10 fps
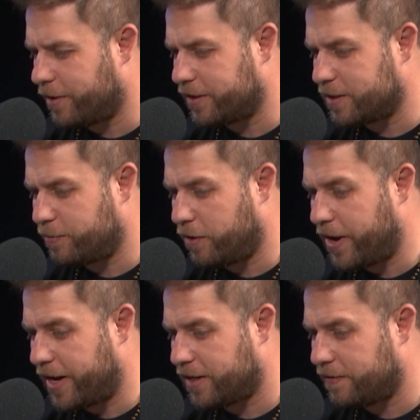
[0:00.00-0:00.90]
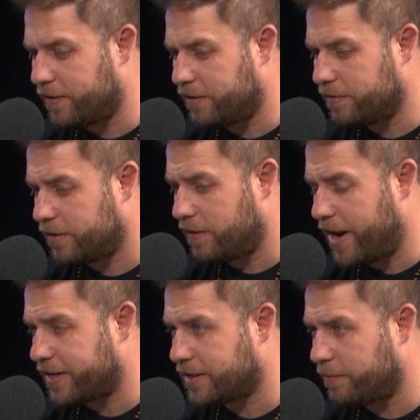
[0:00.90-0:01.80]
about this proactive, and you
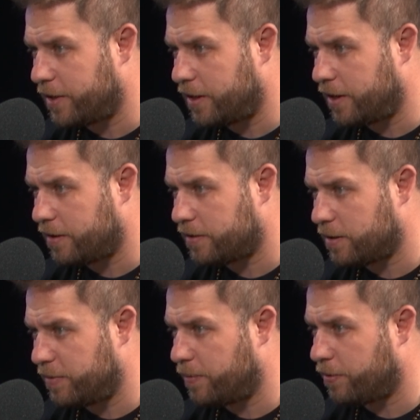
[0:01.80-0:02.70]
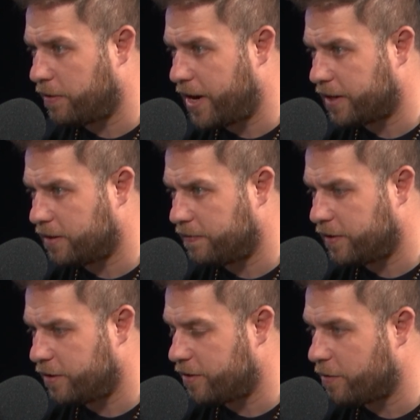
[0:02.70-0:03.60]
ask somebody like to be proactive,
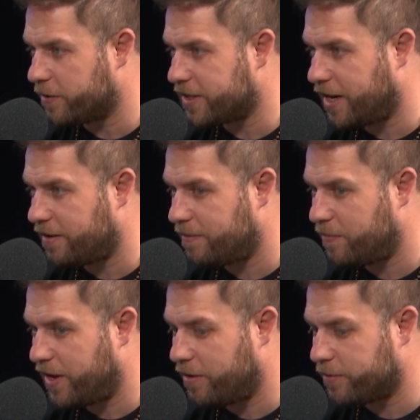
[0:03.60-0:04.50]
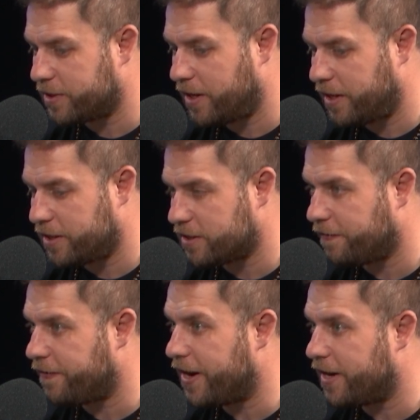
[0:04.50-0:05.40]
they almost get like this
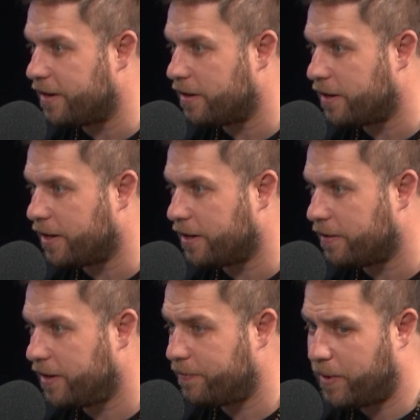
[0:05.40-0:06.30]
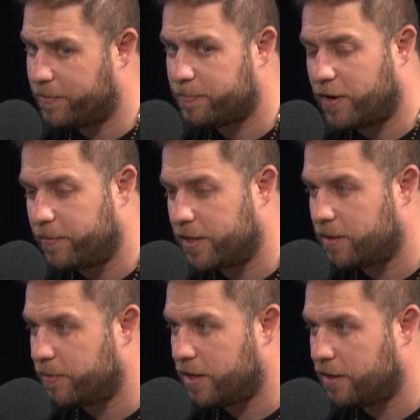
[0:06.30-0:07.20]
offended. Like, even maybe probably at
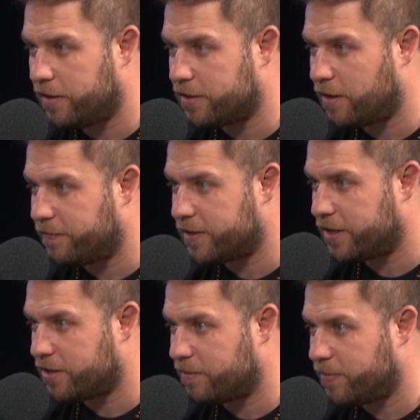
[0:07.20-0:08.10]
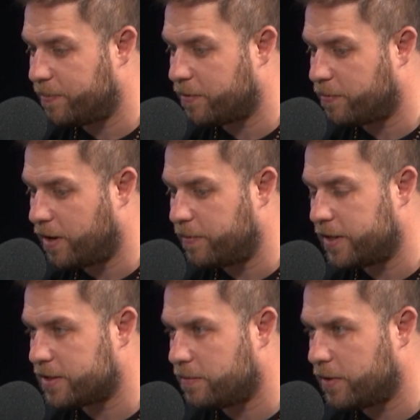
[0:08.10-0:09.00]
the beginning of this conversation, people probably
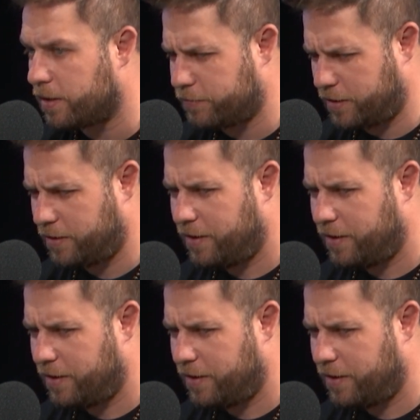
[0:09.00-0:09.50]
listen and be like,